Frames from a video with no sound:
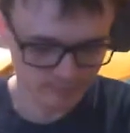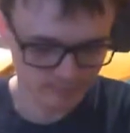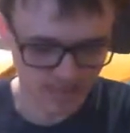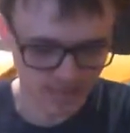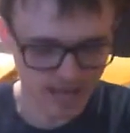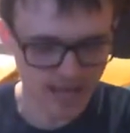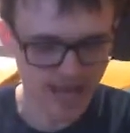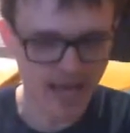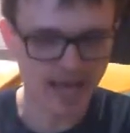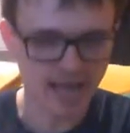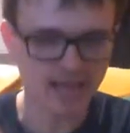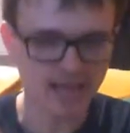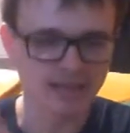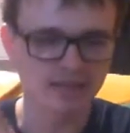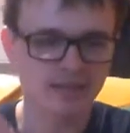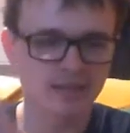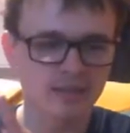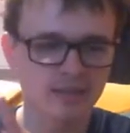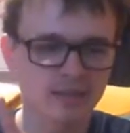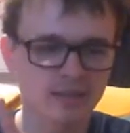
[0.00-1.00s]
and
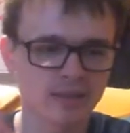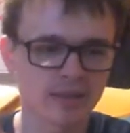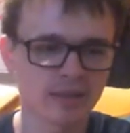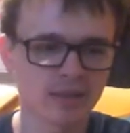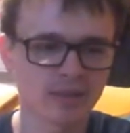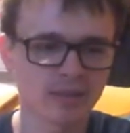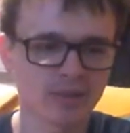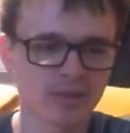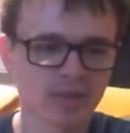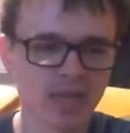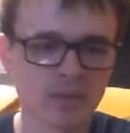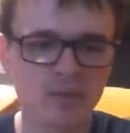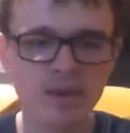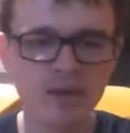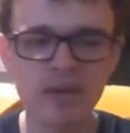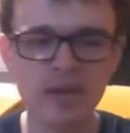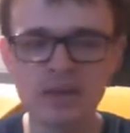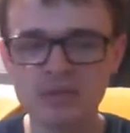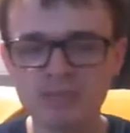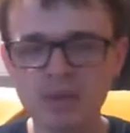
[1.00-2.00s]
it, uh, there
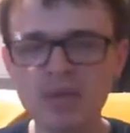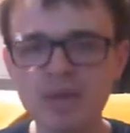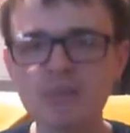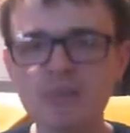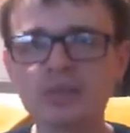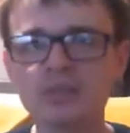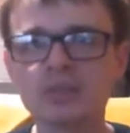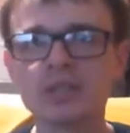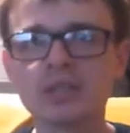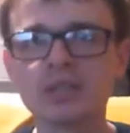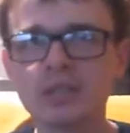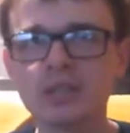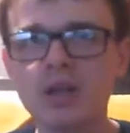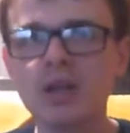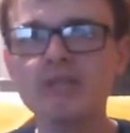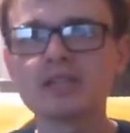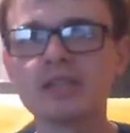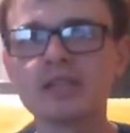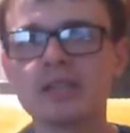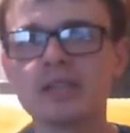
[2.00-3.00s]
were people's
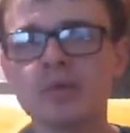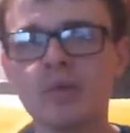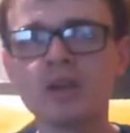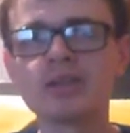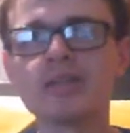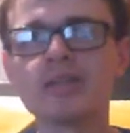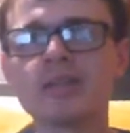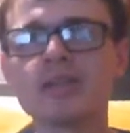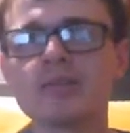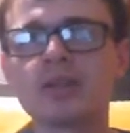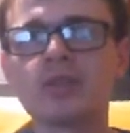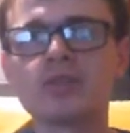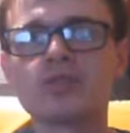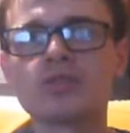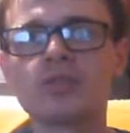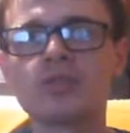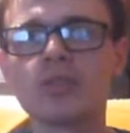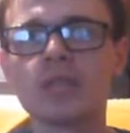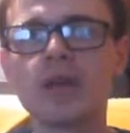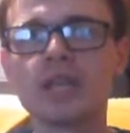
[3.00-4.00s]
obviously wanted it because
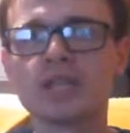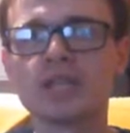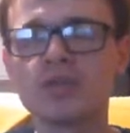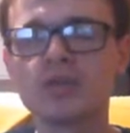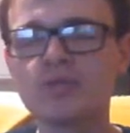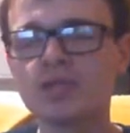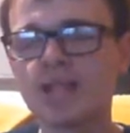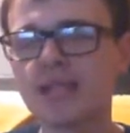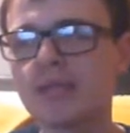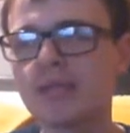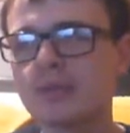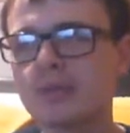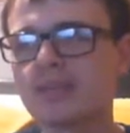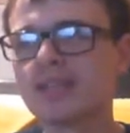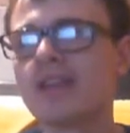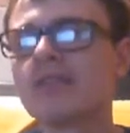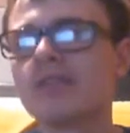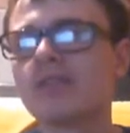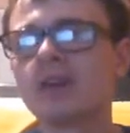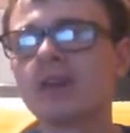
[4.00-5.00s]
otherwise Yooka-Laylee would have
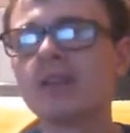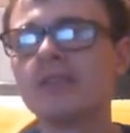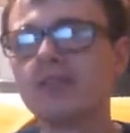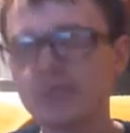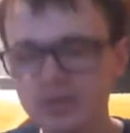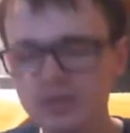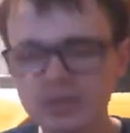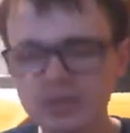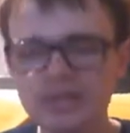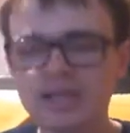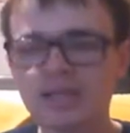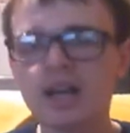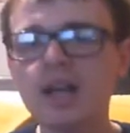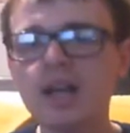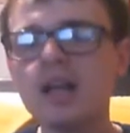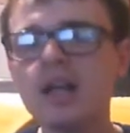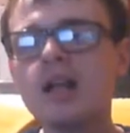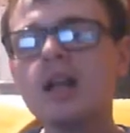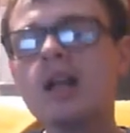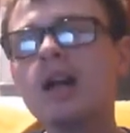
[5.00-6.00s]
never gotten funded.
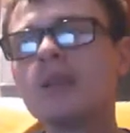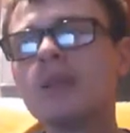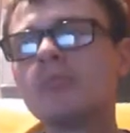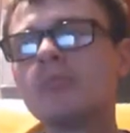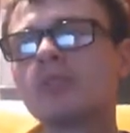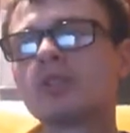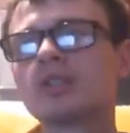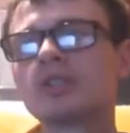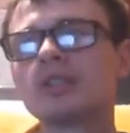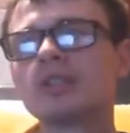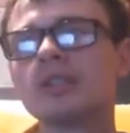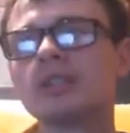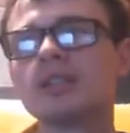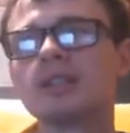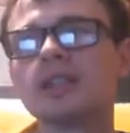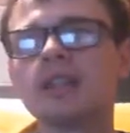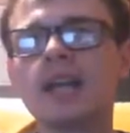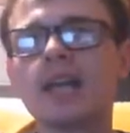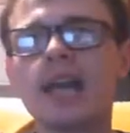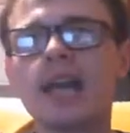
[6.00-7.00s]
But uh,
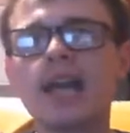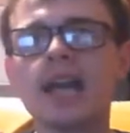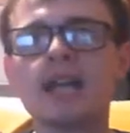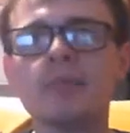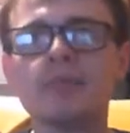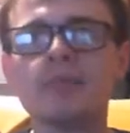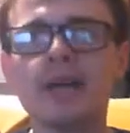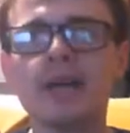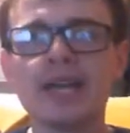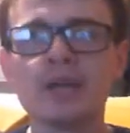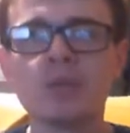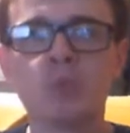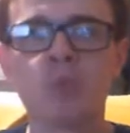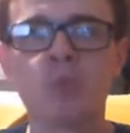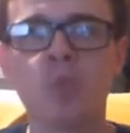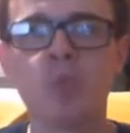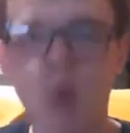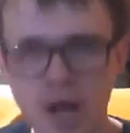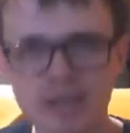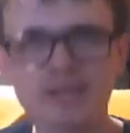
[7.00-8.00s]
um, it
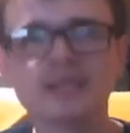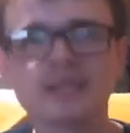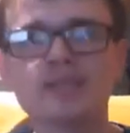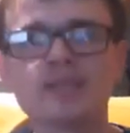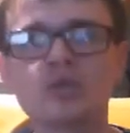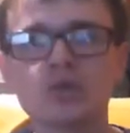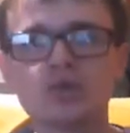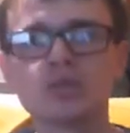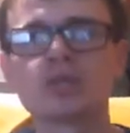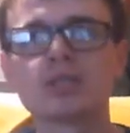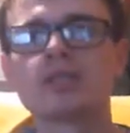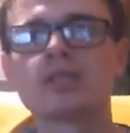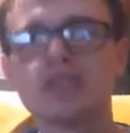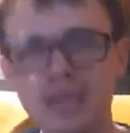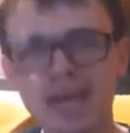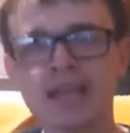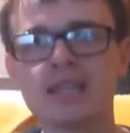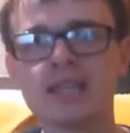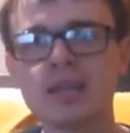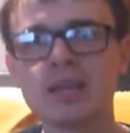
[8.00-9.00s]
was just dead. There